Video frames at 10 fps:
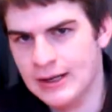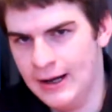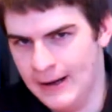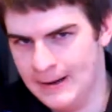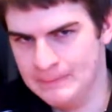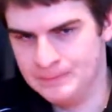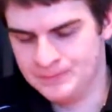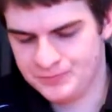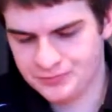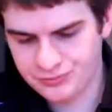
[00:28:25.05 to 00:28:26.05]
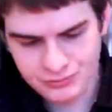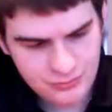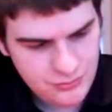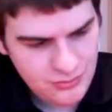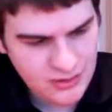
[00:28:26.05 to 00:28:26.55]

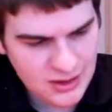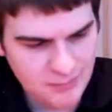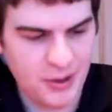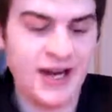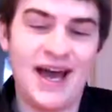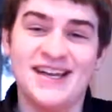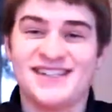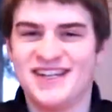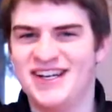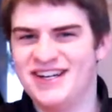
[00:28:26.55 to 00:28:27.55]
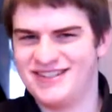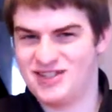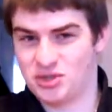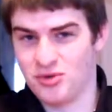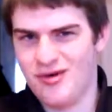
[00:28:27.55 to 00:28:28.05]
But as a
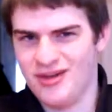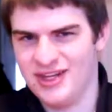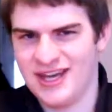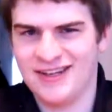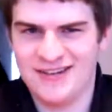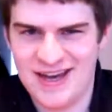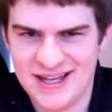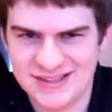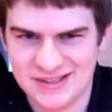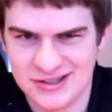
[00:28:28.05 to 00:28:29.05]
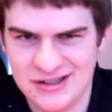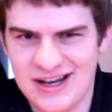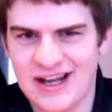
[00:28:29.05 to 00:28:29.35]
trolley kind of answer,